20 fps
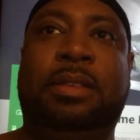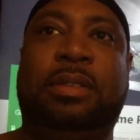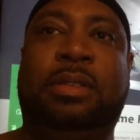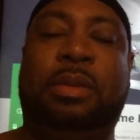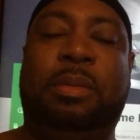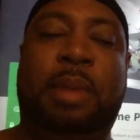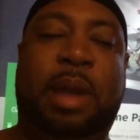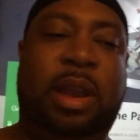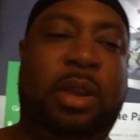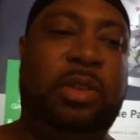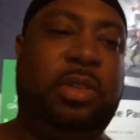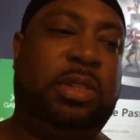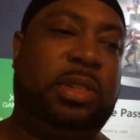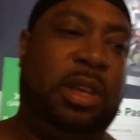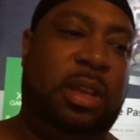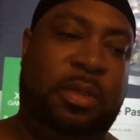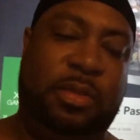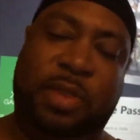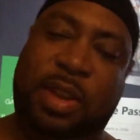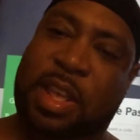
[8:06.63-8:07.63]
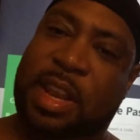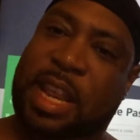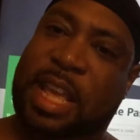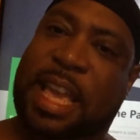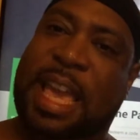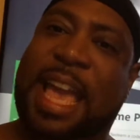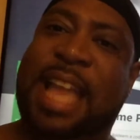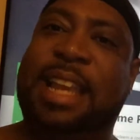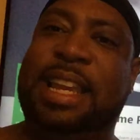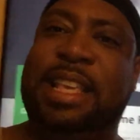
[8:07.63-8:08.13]
Microsoft, now they
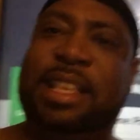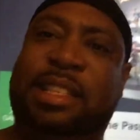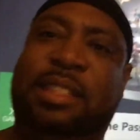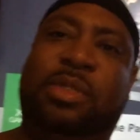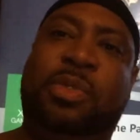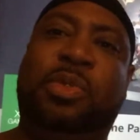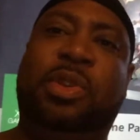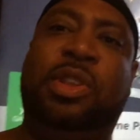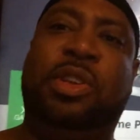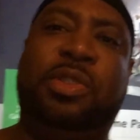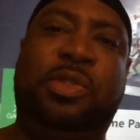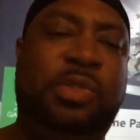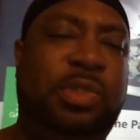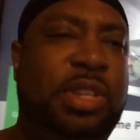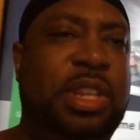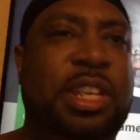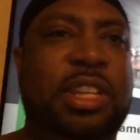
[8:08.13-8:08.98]
got these studios,